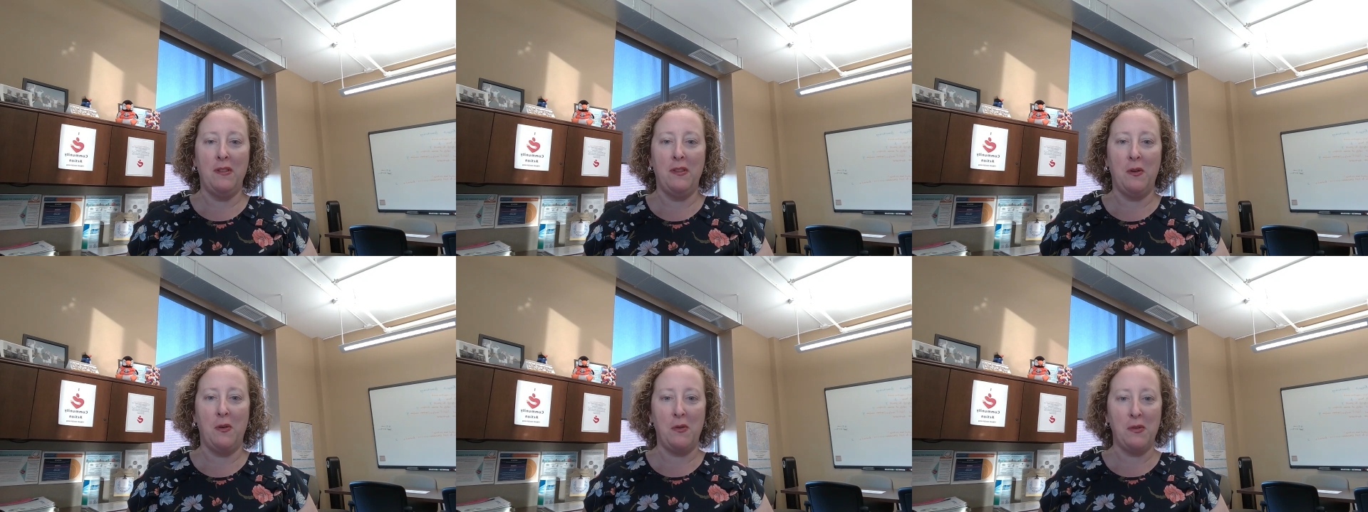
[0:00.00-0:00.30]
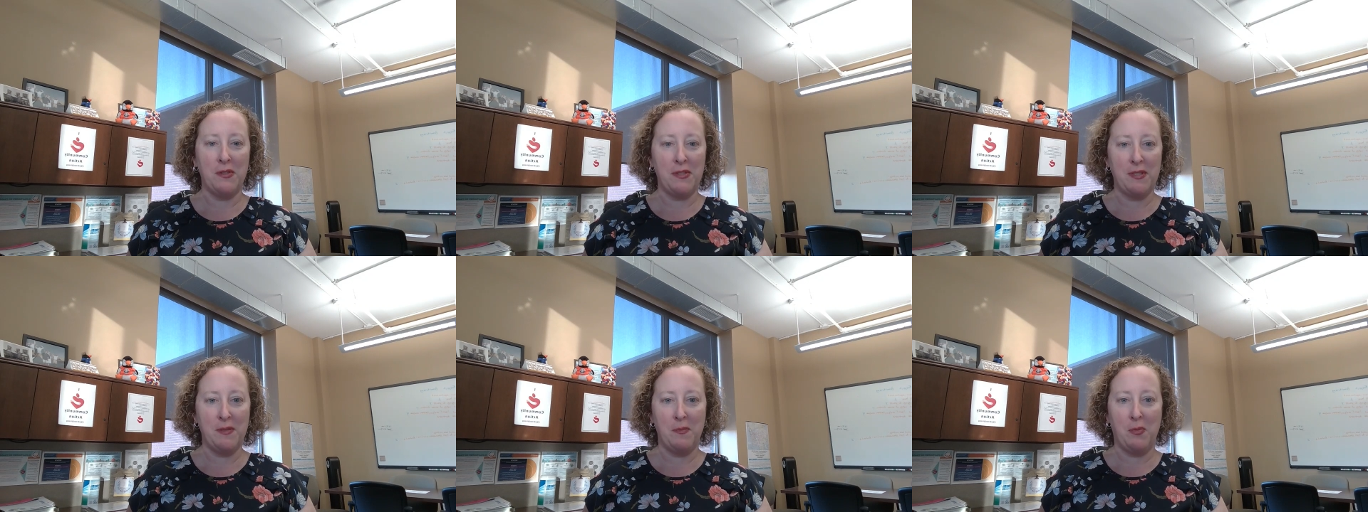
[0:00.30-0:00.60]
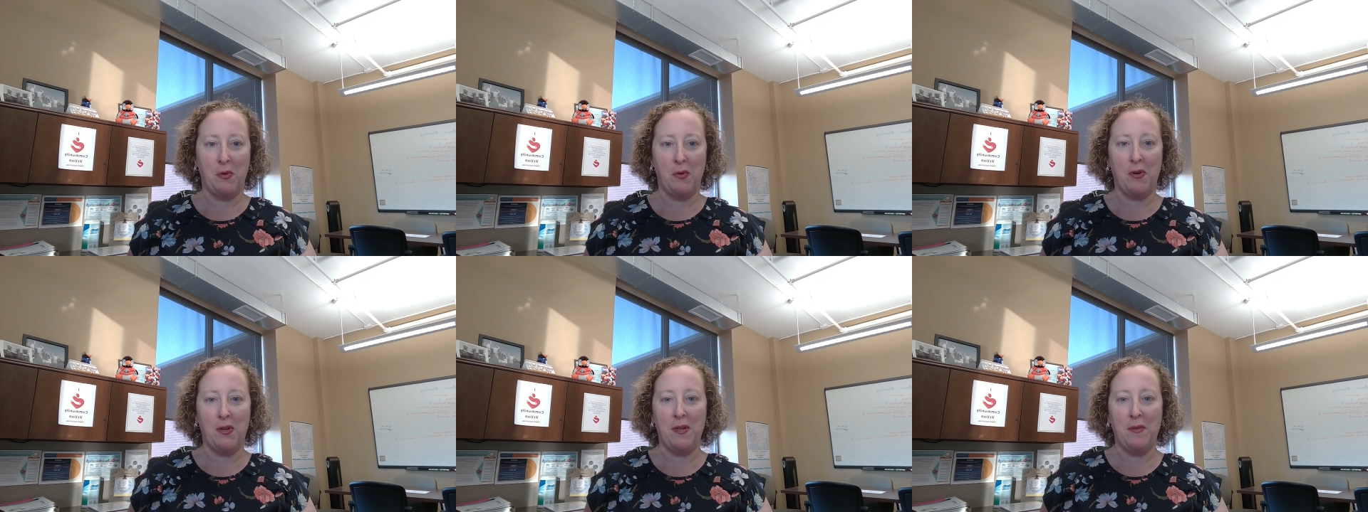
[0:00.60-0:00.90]
the OLHSA
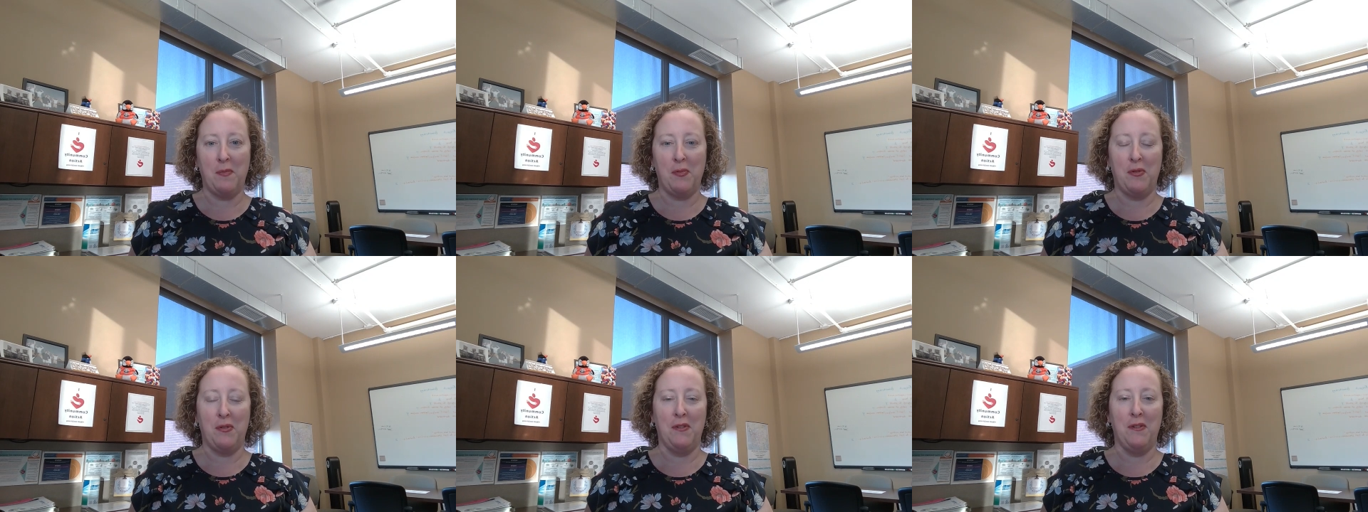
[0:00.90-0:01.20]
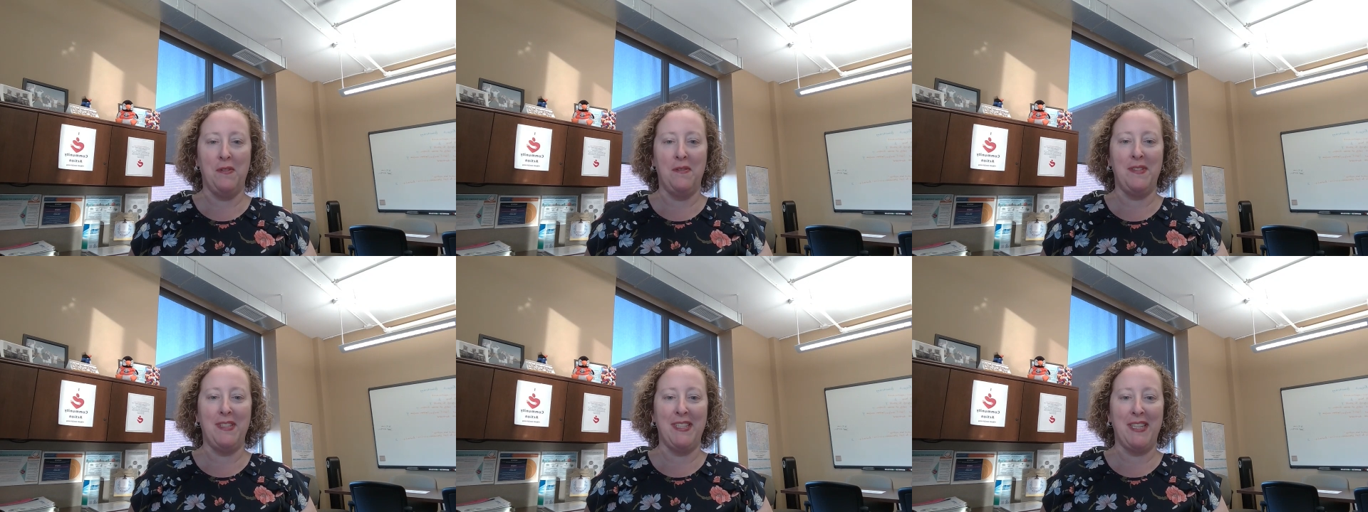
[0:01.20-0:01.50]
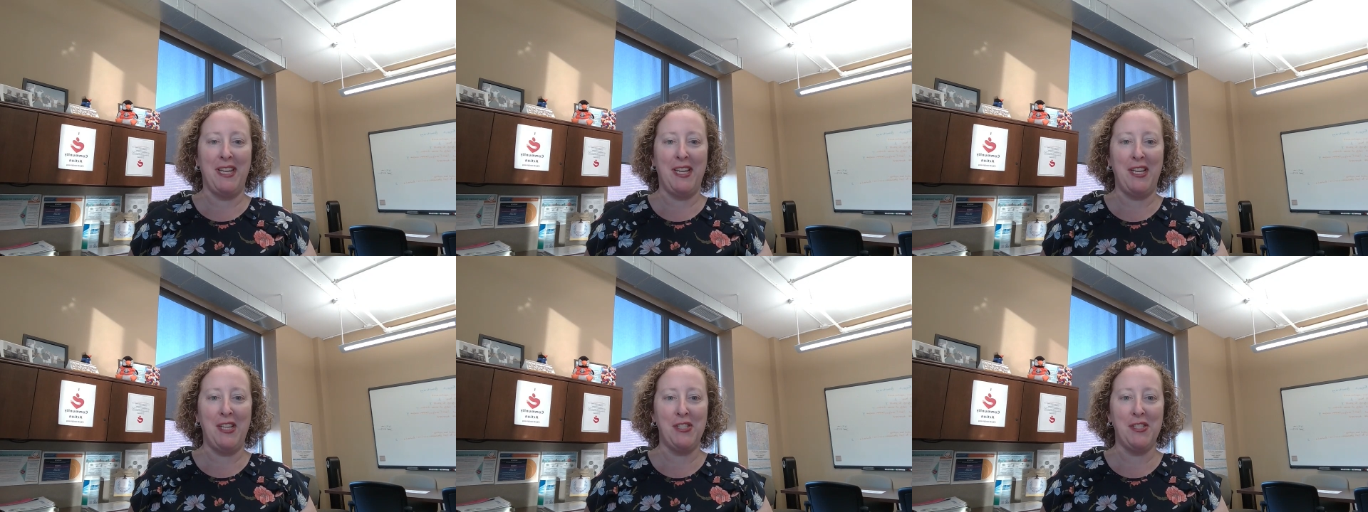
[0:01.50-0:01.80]
board approved an
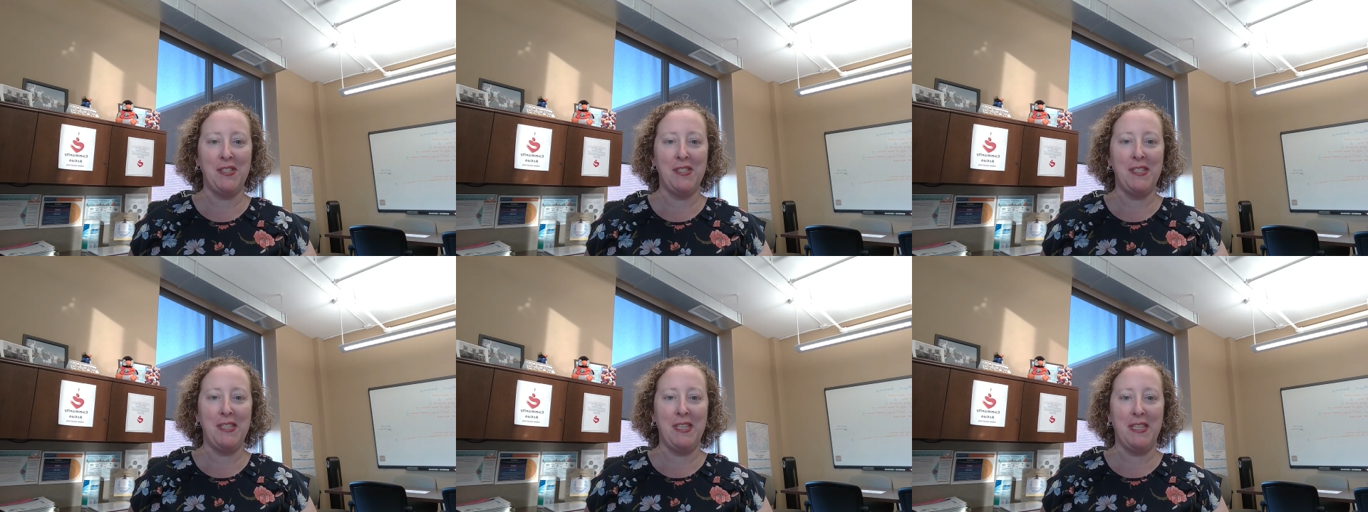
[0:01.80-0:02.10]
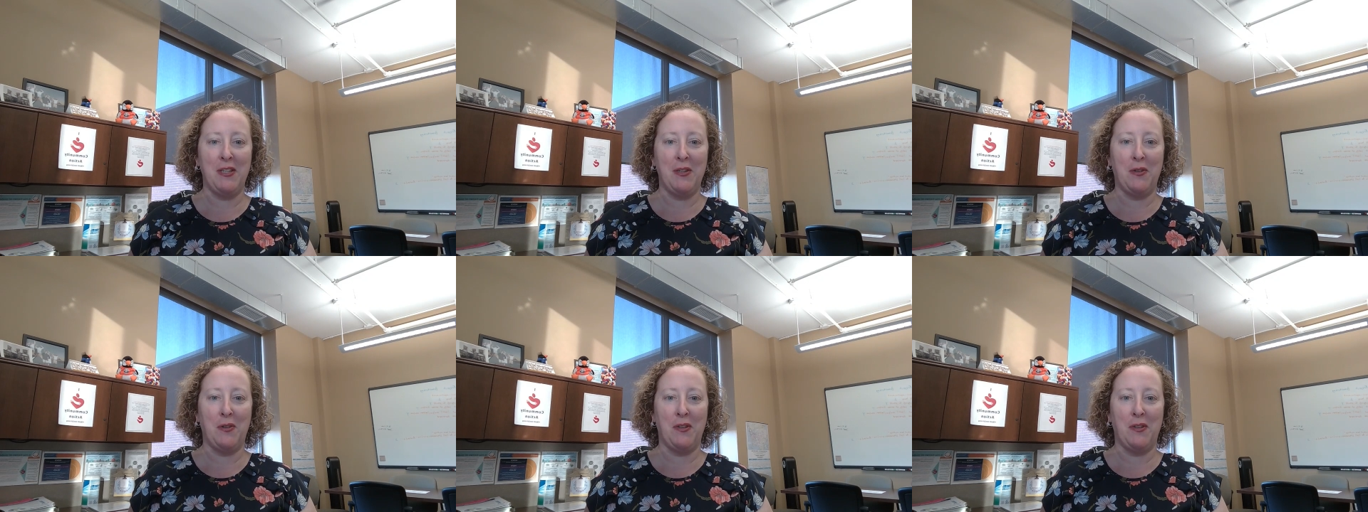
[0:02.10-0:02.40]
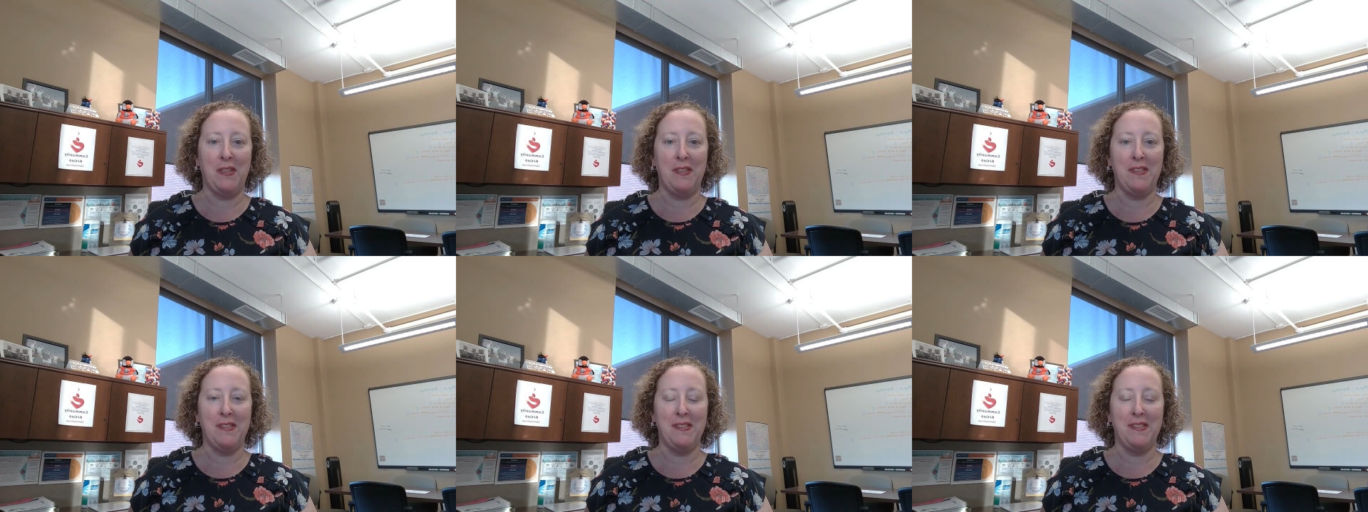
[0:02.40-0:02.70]
agency
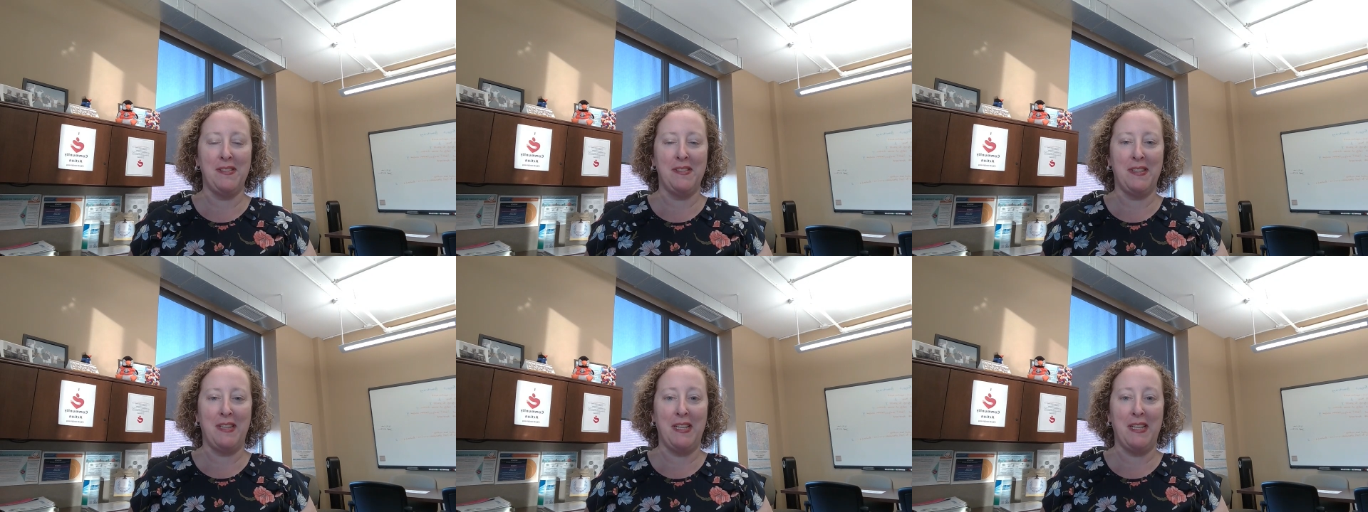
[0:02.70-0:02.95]
increase,